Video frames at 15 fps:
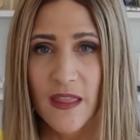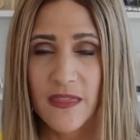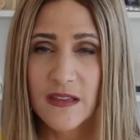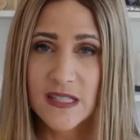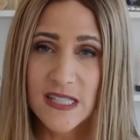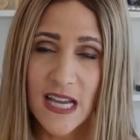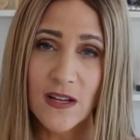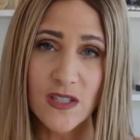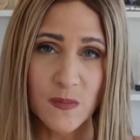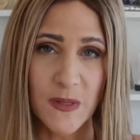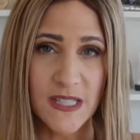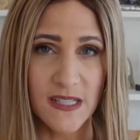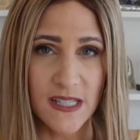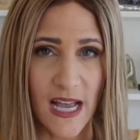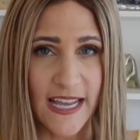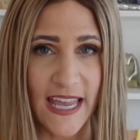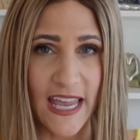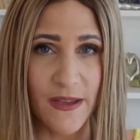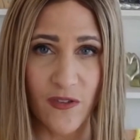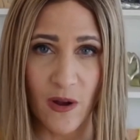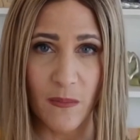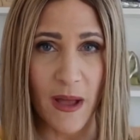the sales business I
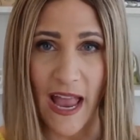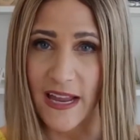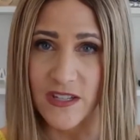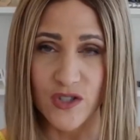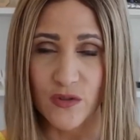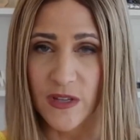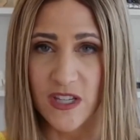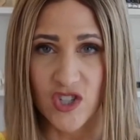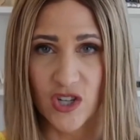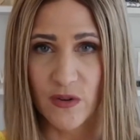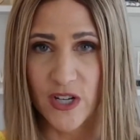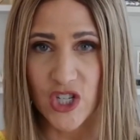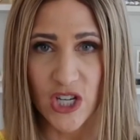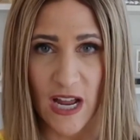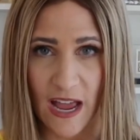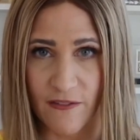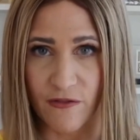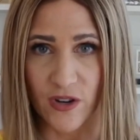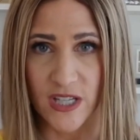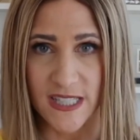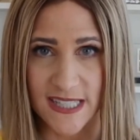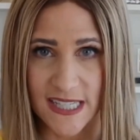came from, I had to do lead generation
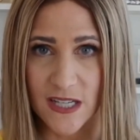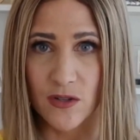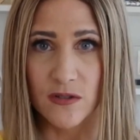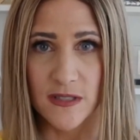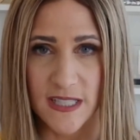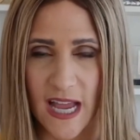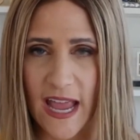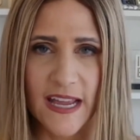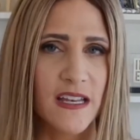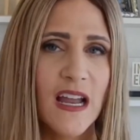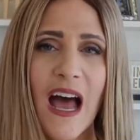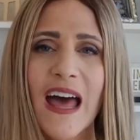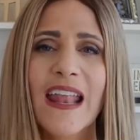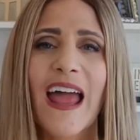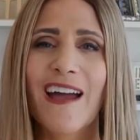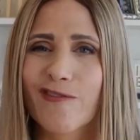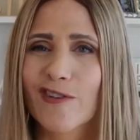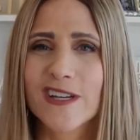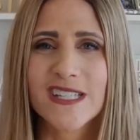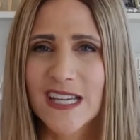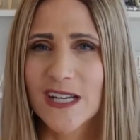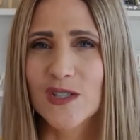every single day. Not
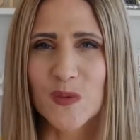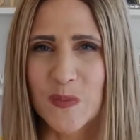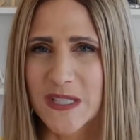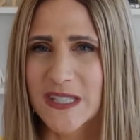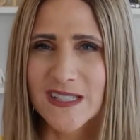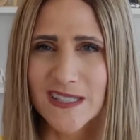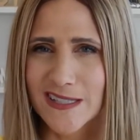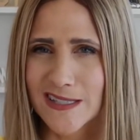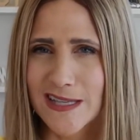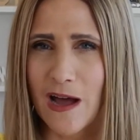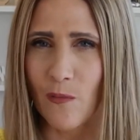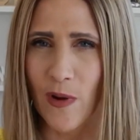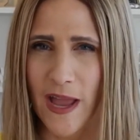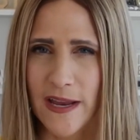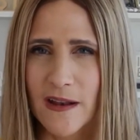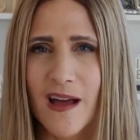every sales business is that way.